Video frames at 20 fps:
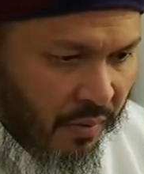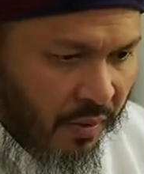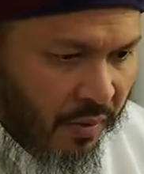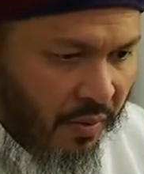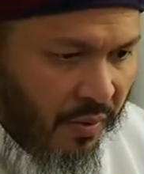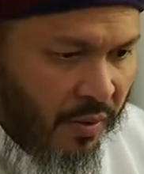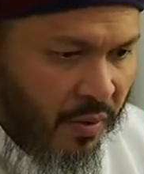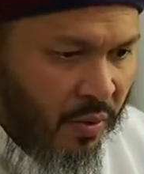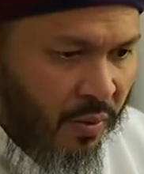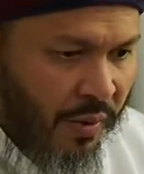
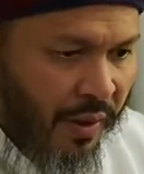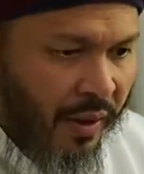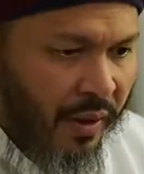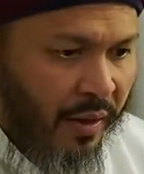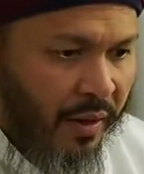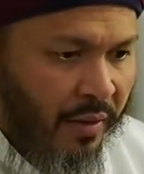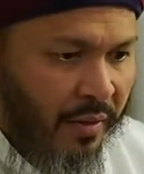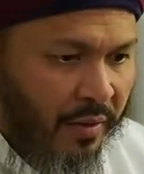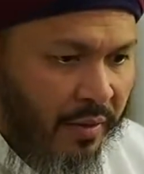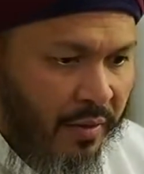in this
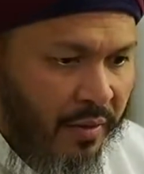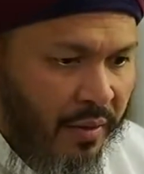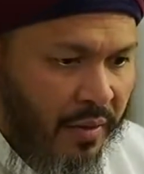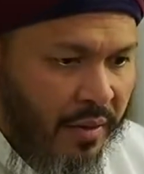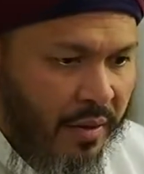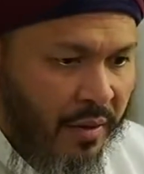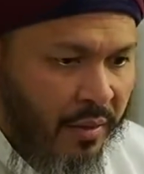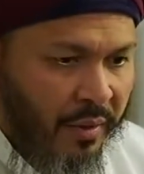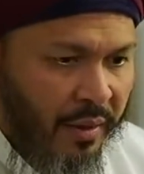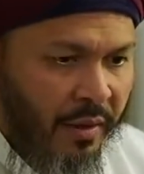way,
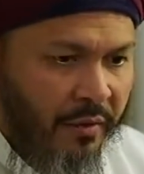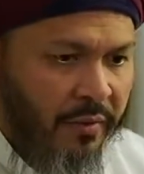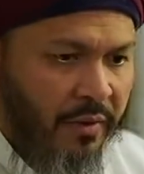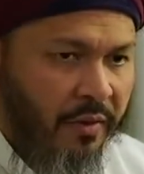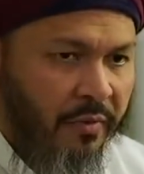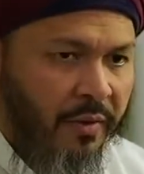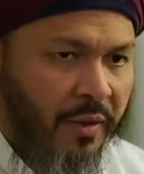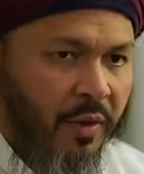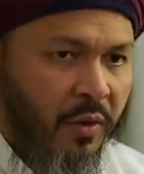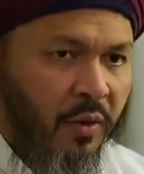this is the way of
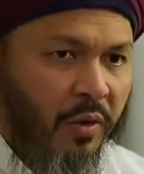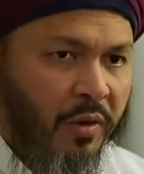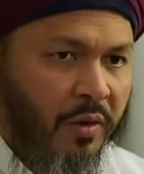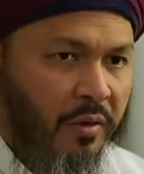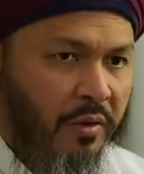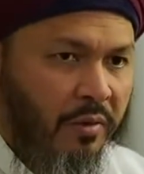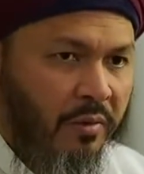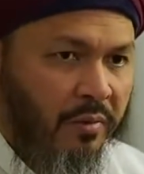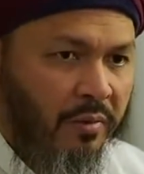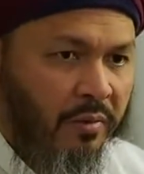tafakkur.